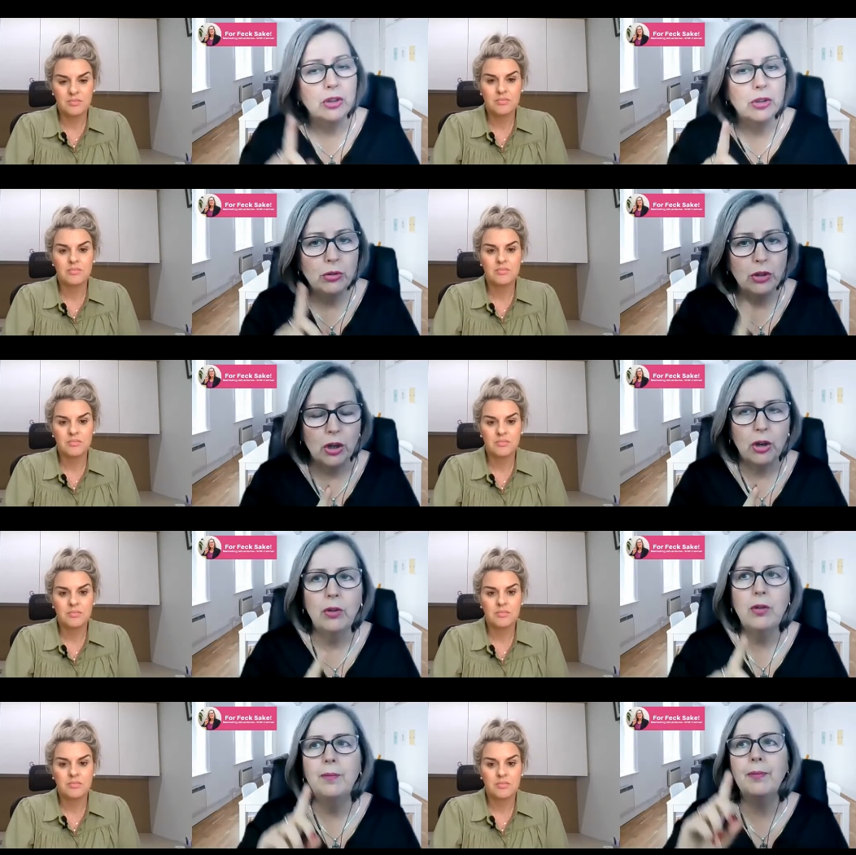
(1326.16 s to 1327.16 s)
Speaker 1: I do
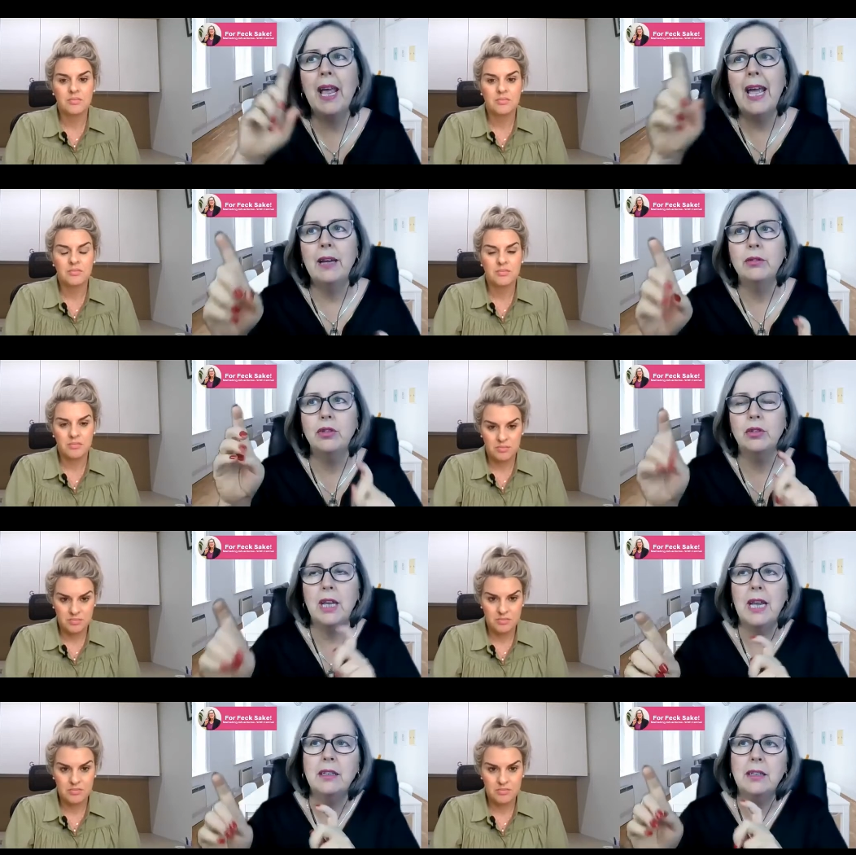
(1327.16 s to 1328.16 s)
know how to
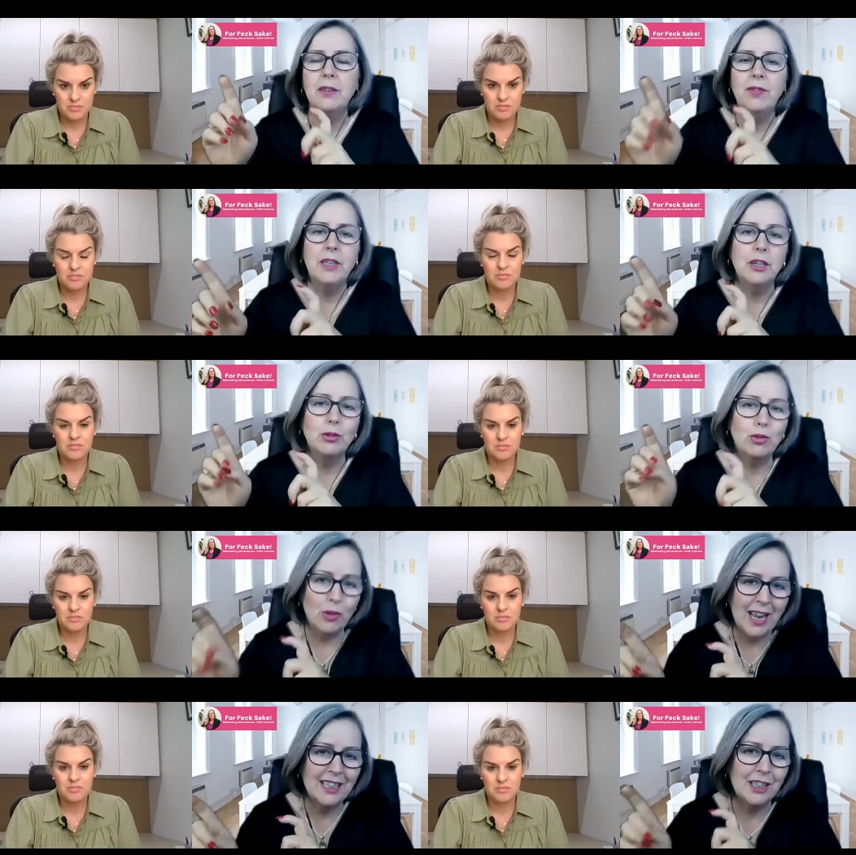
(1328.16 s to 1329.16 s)
get the
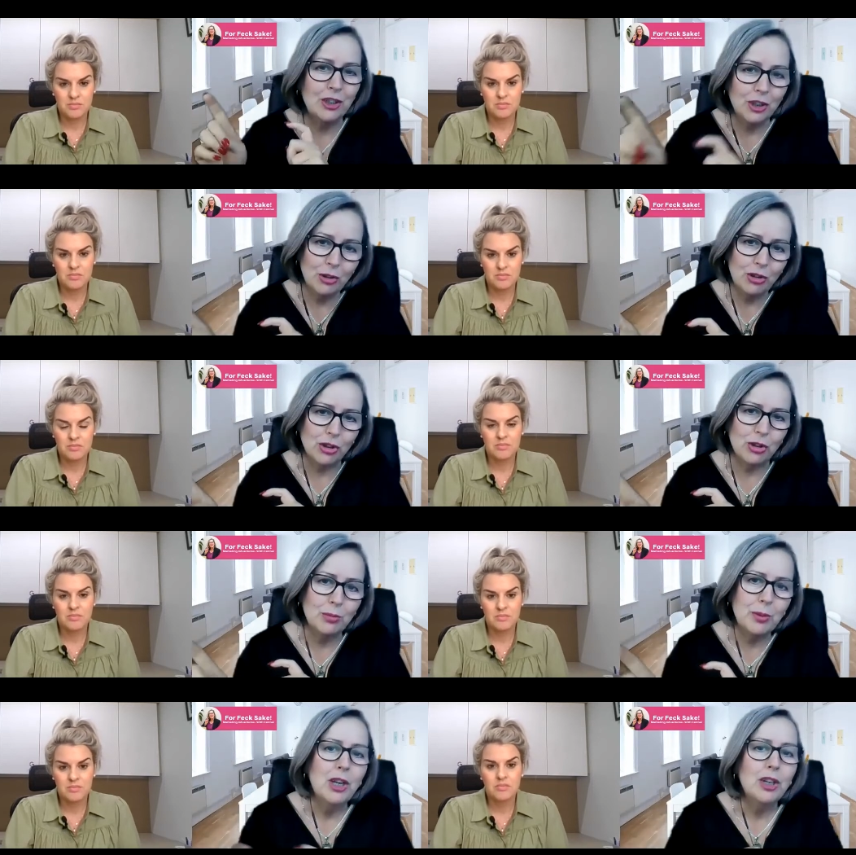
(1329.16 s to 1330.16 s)
videos ranked in
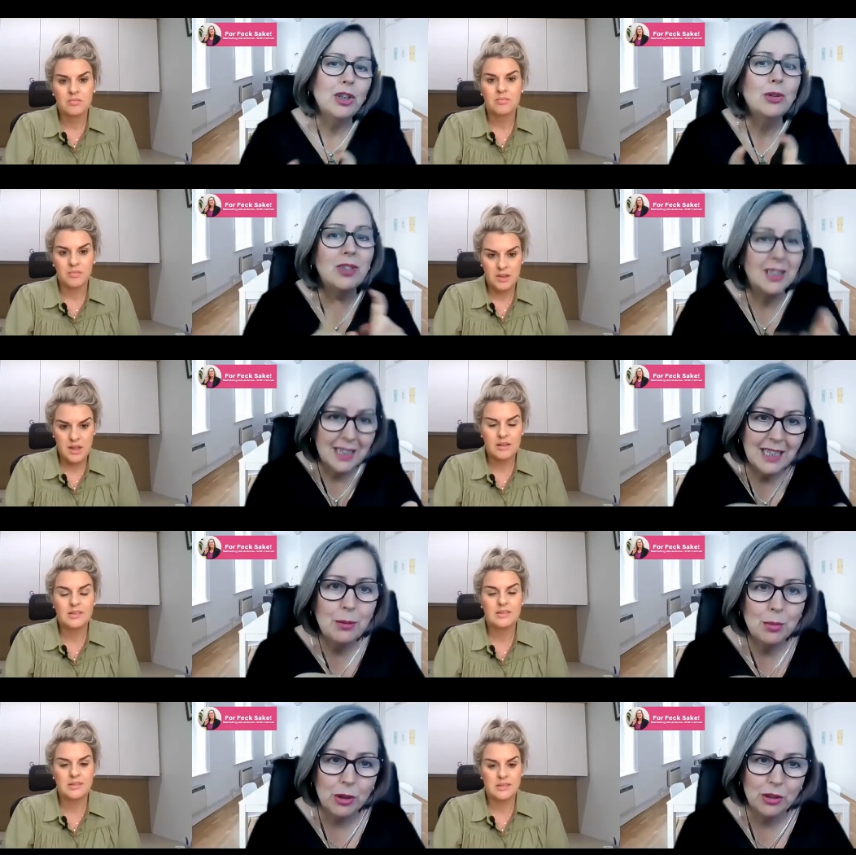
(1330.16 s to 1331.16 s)
YouTube using yeah.
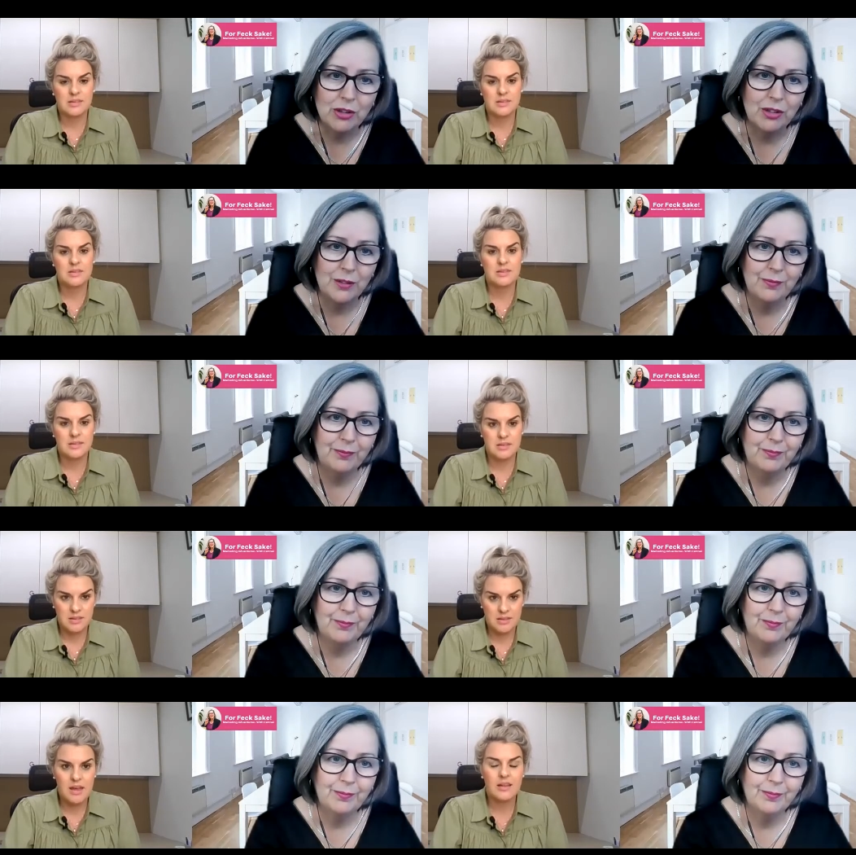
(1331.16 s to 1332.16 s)
keywords.
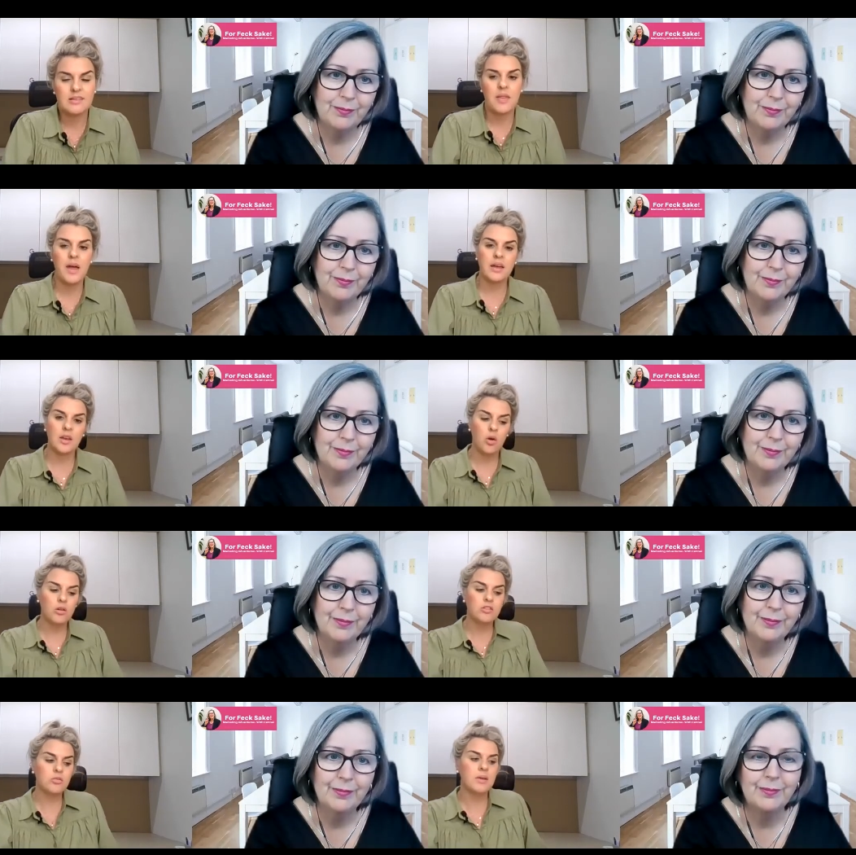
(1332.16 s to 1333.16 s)
Speaker 2: Yes, and that can
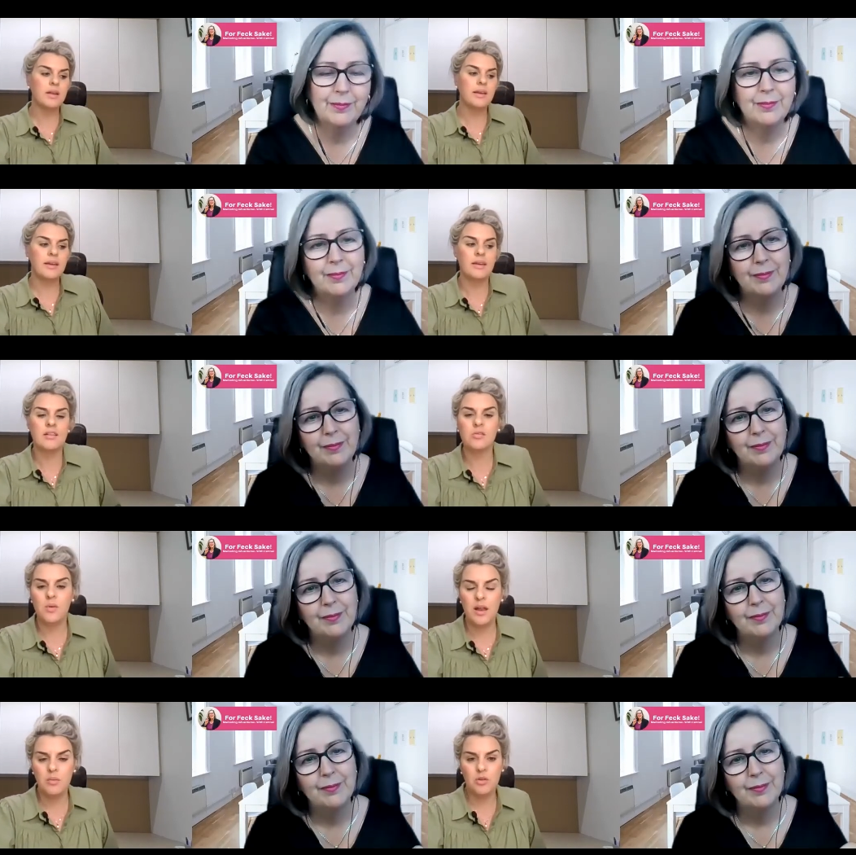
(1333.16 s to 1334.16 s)
ultimately, as
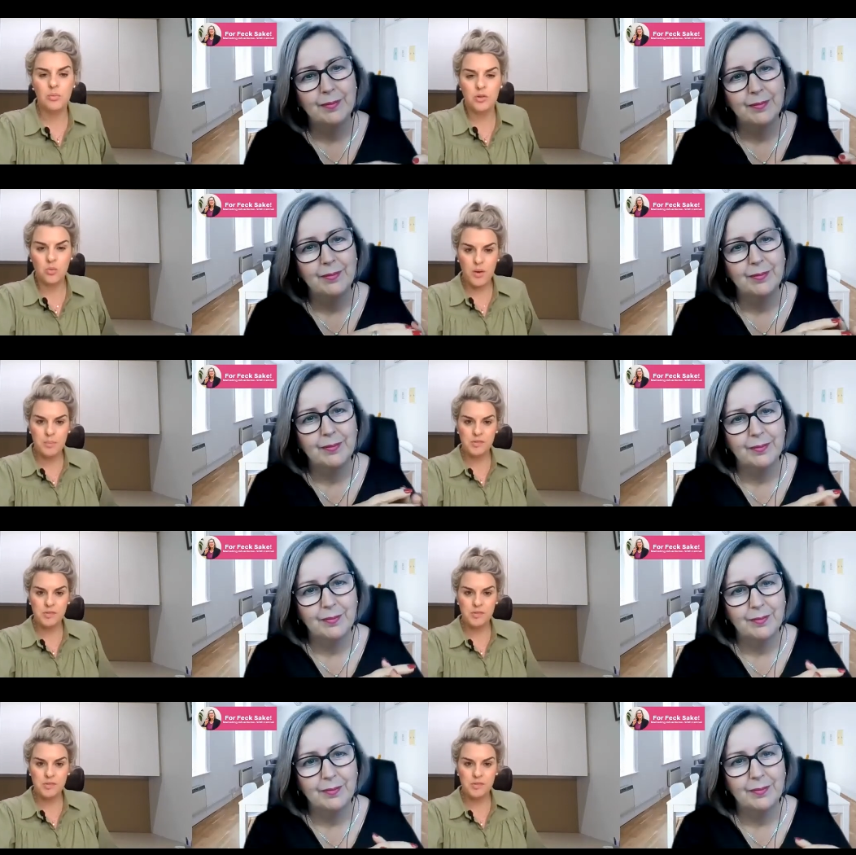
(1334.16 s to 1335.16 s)
well, when you put your website
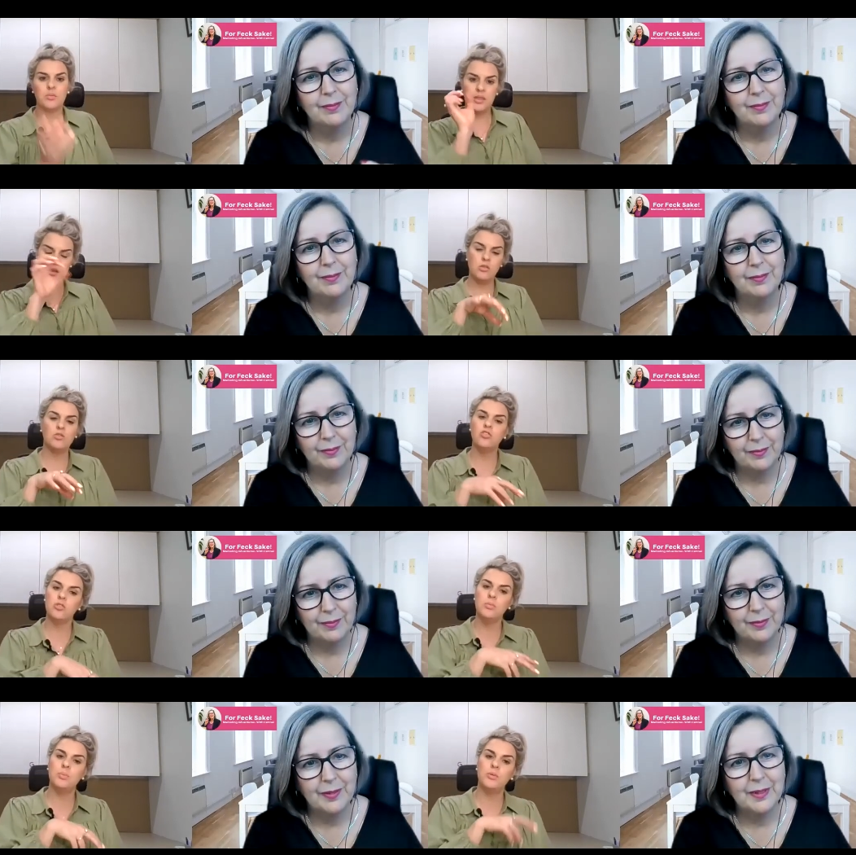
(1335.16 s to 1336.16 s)
within YouTube,
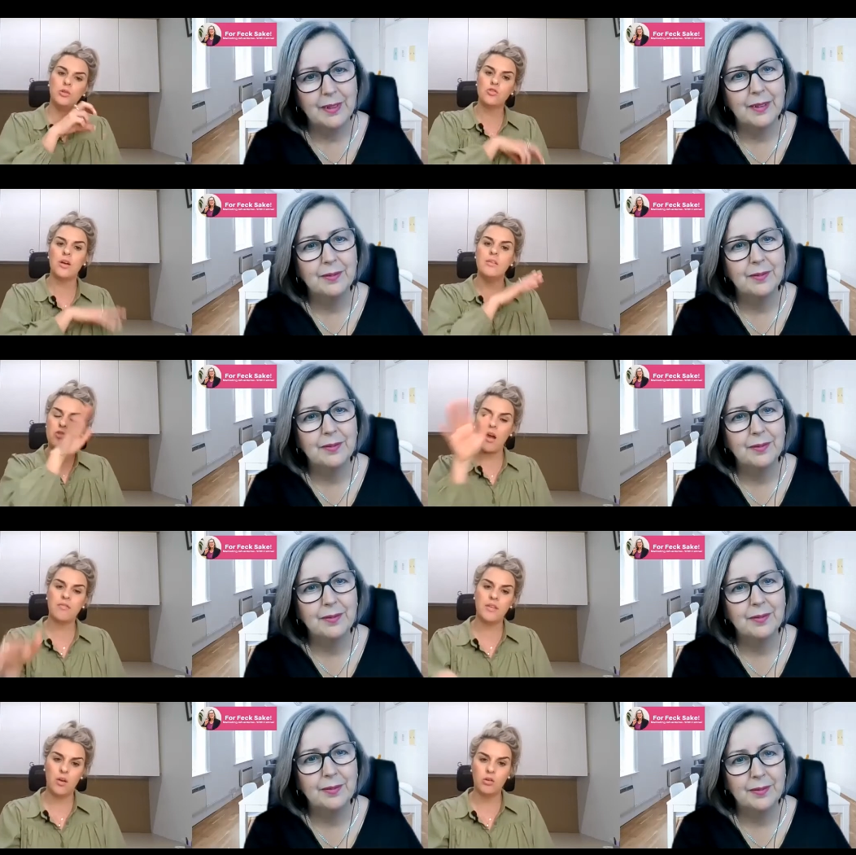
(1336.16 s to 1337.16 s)
you'll drive
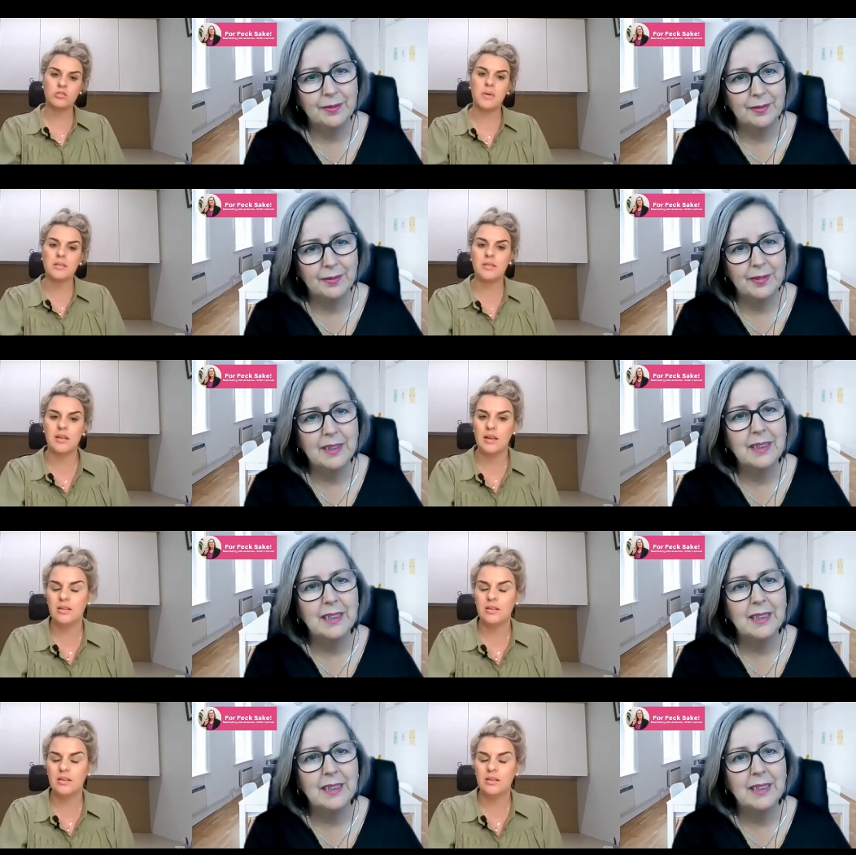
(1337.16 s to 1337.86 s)
traffic automatically